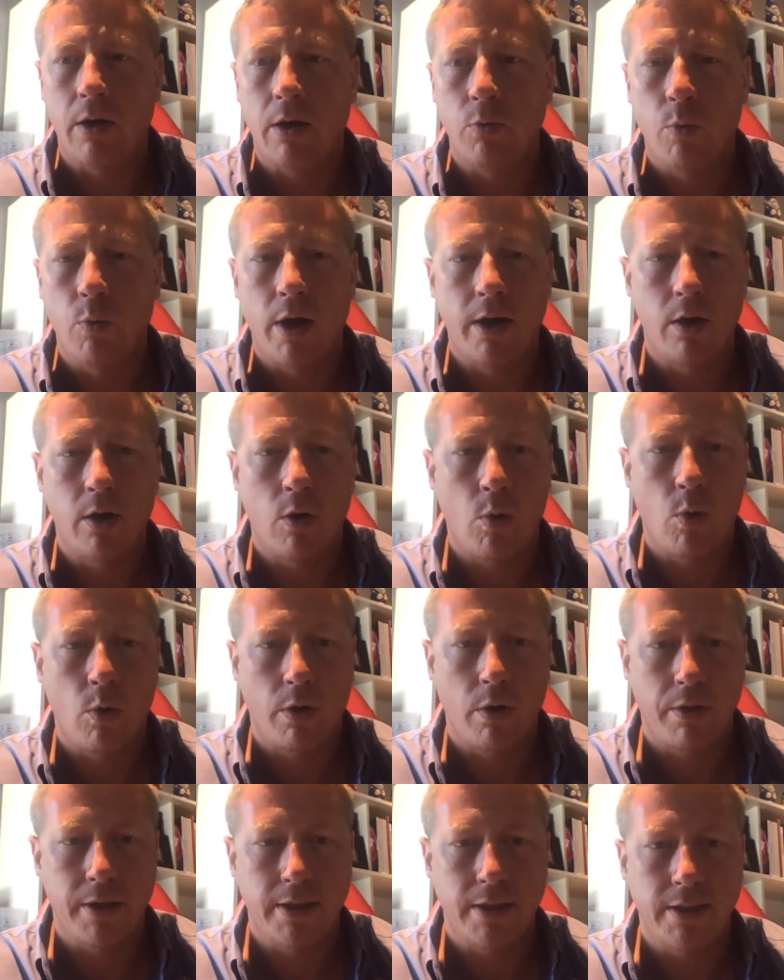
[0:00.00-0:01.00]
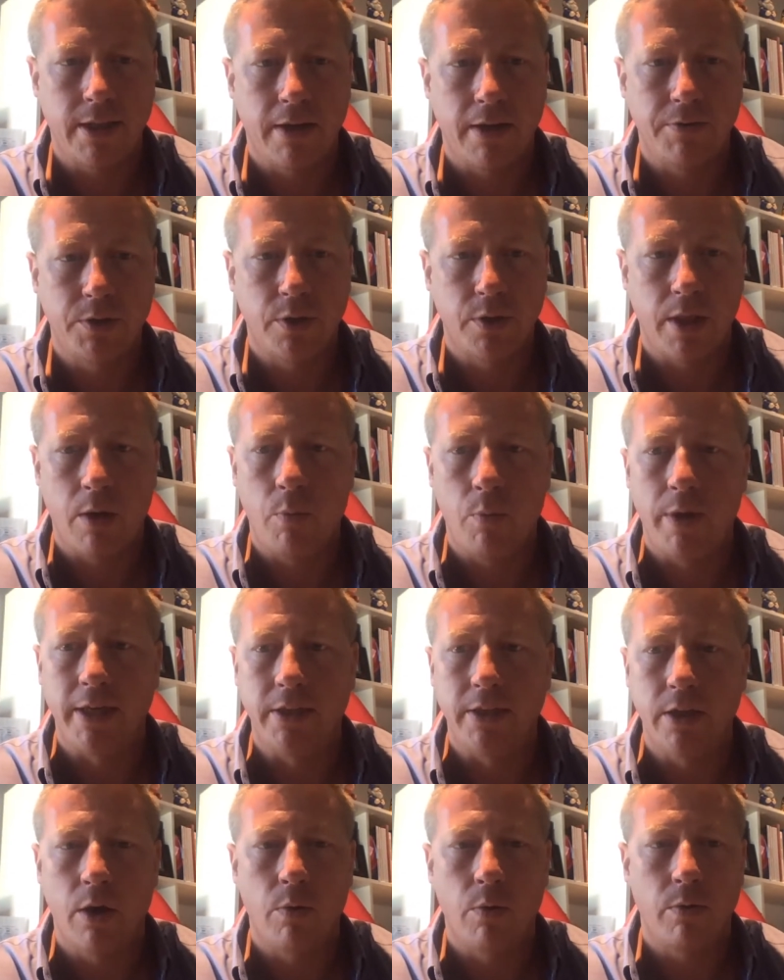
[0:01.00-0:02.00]
on when to order this stuff so that
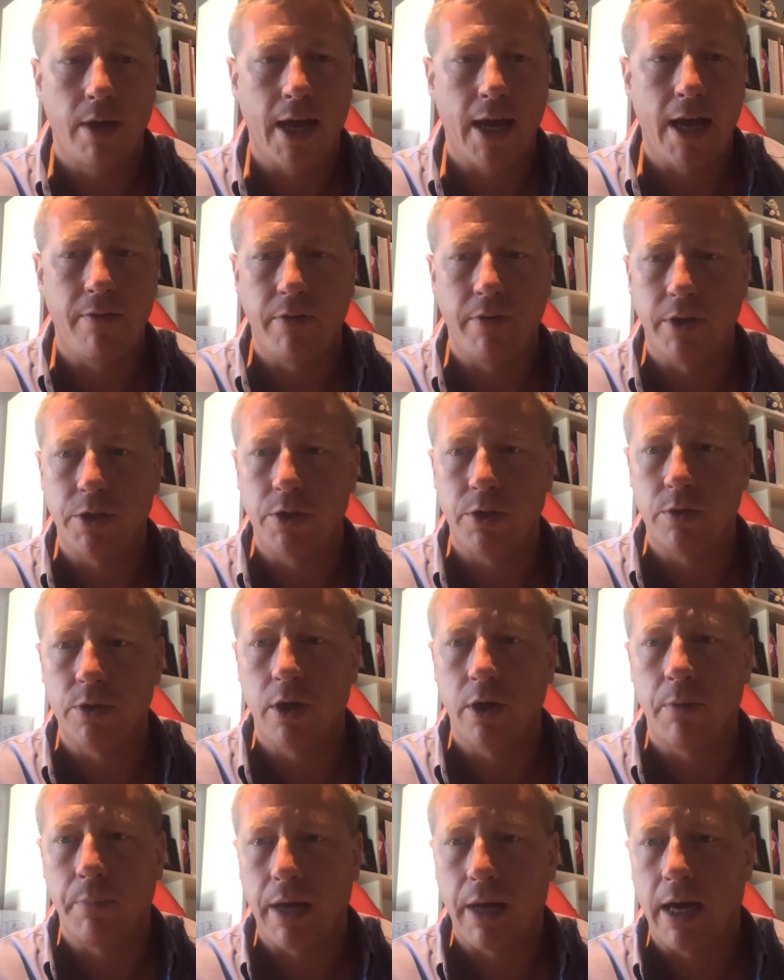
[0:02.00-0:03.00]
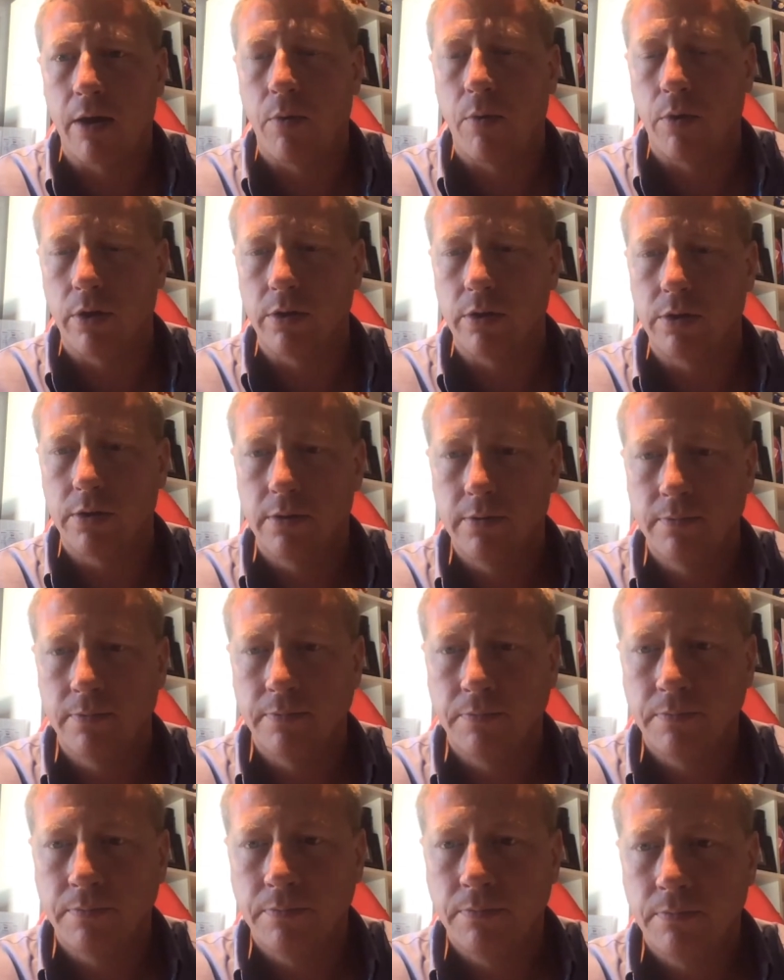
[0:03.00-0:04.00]
we don't have issues on back orders.
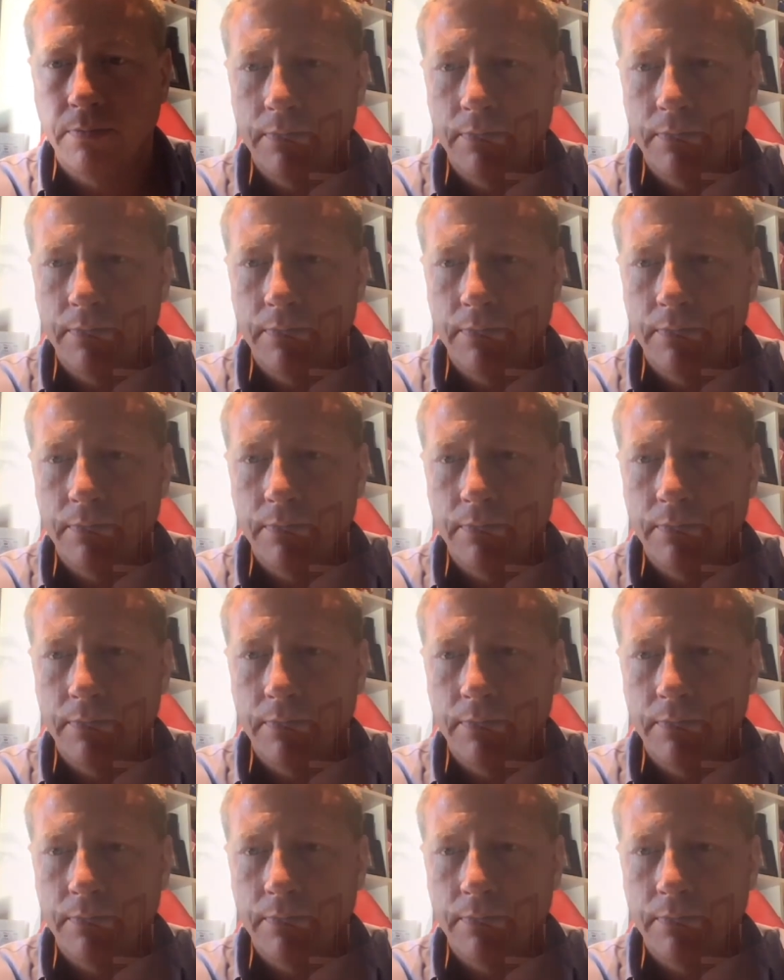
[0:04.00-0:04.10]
